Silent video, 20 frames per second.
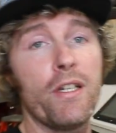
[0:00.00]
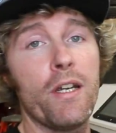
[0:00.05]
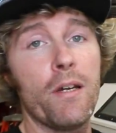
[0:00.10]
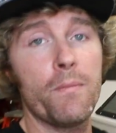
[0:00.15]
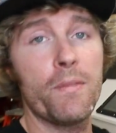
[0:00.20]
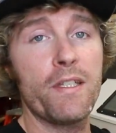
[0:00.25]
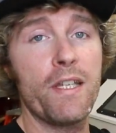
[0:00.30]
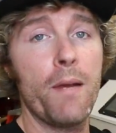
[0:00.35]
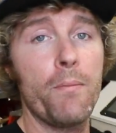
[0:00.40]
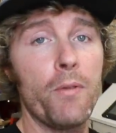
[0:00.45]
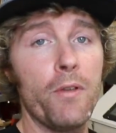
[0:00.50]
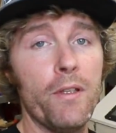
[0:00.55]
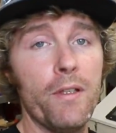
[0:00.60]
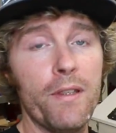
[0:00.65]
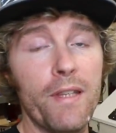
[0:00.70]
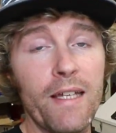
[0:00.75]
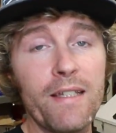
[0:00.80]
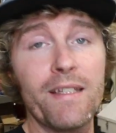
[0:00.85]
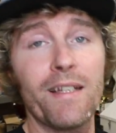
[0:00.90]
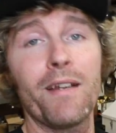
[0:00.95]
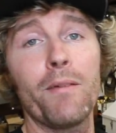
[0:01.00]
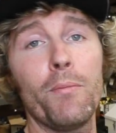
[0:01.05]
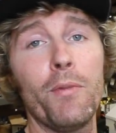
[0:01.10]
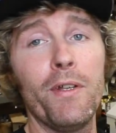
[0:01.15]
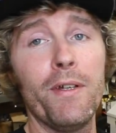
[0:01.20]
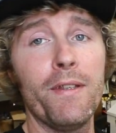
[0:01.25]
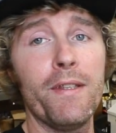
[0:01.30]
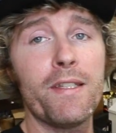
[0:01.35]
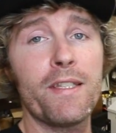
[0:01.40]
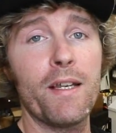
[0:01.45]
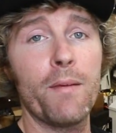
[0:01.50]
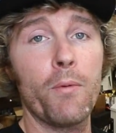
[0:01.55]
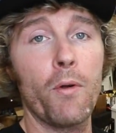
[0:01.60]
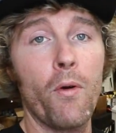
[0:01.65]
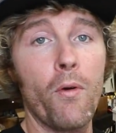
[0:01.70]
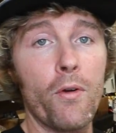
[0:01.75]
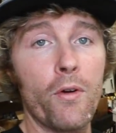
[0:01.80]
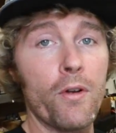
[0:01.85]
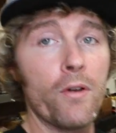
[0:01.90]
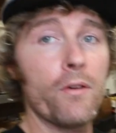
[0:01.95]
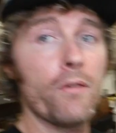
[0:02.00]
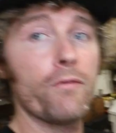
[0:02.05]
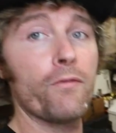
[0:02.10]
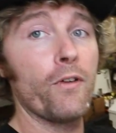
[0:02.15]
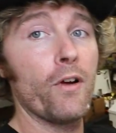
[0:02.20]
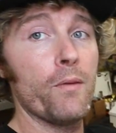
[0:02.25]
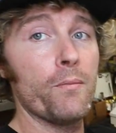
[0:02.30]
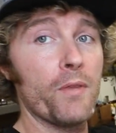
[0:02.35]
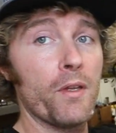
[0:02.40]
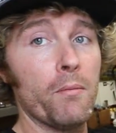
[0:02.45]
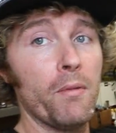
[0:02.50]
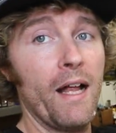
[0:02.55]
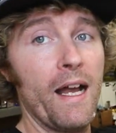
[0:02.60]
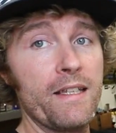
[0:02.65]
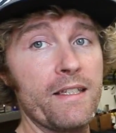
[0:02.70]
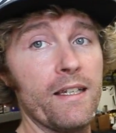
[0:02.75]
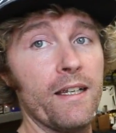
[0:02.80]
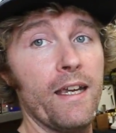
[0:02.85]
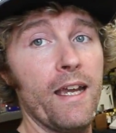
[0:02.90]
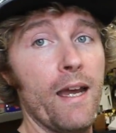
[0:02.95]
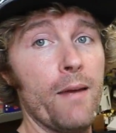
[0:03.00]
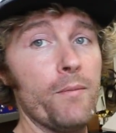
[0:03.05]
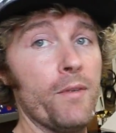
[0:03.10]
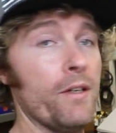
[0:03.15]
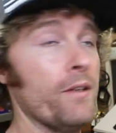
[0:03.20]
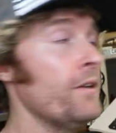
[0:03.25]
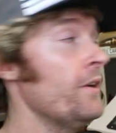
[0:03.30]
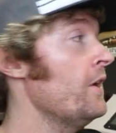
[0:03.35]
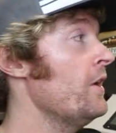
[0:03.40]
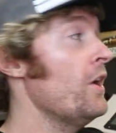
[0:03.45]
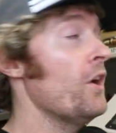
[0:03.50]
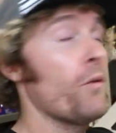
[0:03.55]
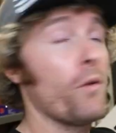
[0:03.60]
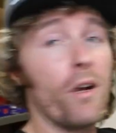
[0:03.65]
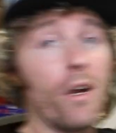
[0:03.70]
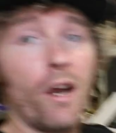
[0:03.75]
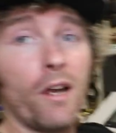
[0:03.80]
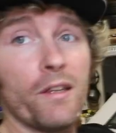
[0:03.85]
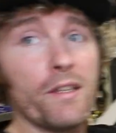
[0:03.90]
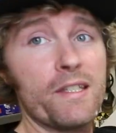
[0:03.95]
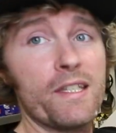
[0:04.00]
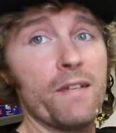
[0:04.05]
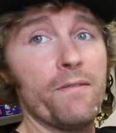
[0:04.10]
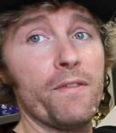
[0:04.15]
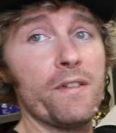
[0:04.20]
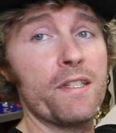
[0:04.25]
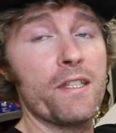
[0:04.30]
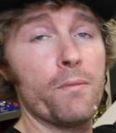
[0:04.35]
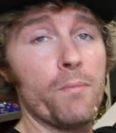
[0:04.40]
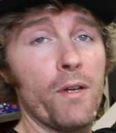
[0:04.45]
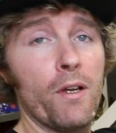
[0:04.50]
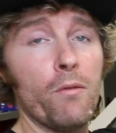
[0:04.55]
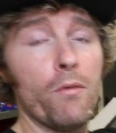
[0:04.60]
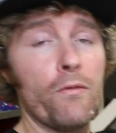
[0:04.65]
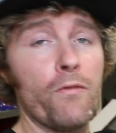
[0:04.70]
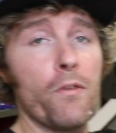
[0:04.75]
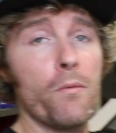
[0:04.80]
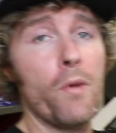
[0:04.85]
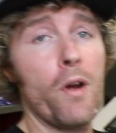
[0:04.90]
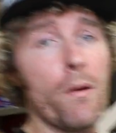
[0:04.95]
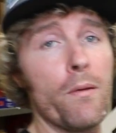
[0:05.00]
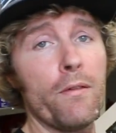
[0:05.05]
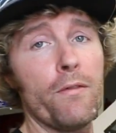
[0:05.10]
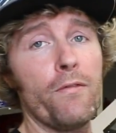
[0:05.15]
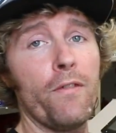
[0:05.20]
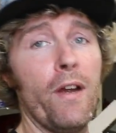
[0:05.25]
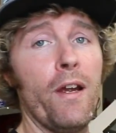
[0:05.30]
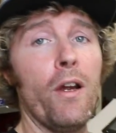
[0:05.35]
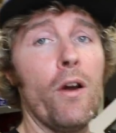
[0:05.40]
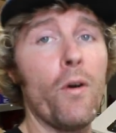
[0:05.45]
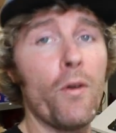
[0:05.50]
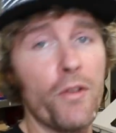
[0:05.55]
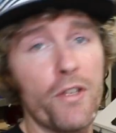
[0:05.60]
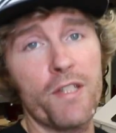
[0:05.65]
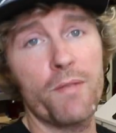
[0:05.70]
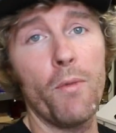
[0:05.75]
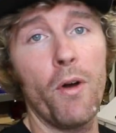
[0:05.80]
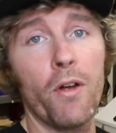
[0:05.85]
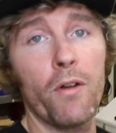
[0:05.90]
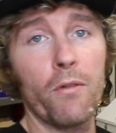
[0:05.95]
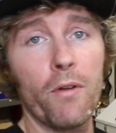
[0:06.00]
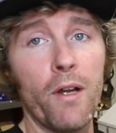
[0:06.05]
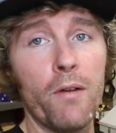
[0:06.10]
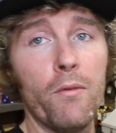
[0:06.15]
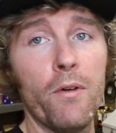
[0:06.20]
comes separately. That's a completely separate order from the blasting cabinet. Regardless if it's the big one from Harbor Freight or the smaller red